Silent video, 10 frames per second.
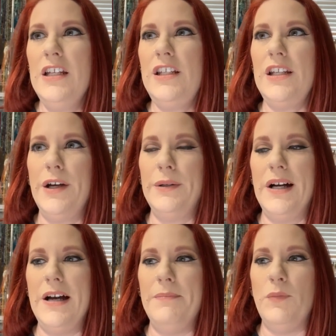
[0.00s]
So
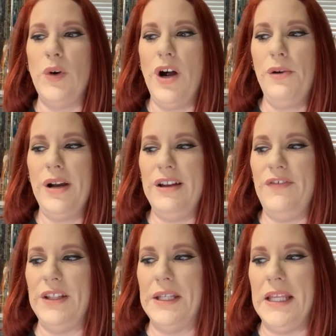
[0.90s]
um, we're already
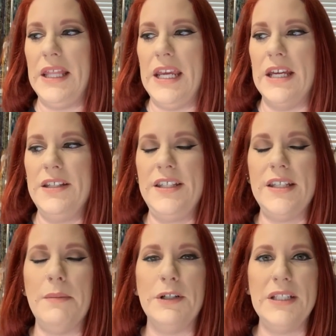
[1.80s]
feeling the
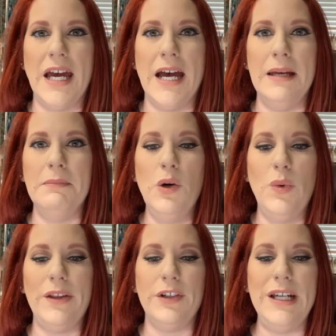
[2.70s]
summertime
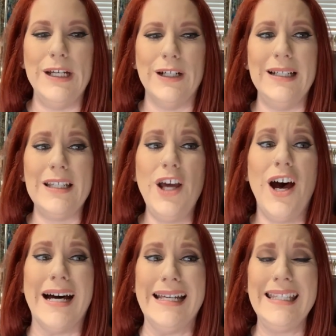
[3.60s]
weather here. It is
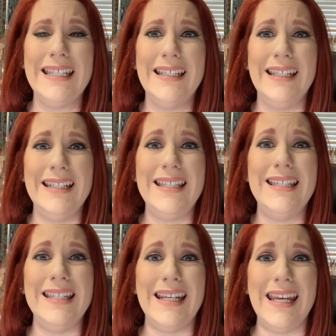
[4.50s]
hot. It is
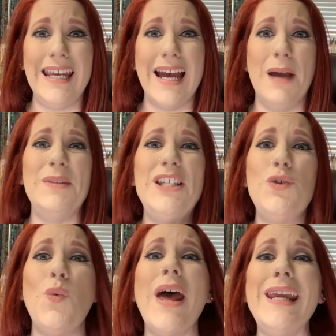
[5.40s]
sticky. I'm
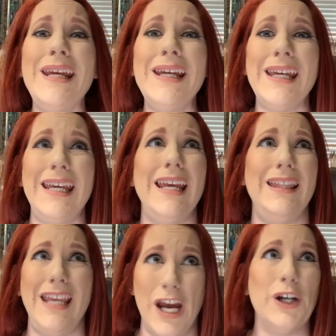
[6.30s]
sweating
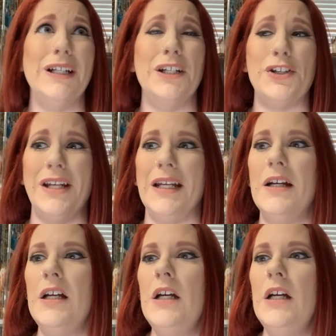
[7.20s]
in the air conditioning.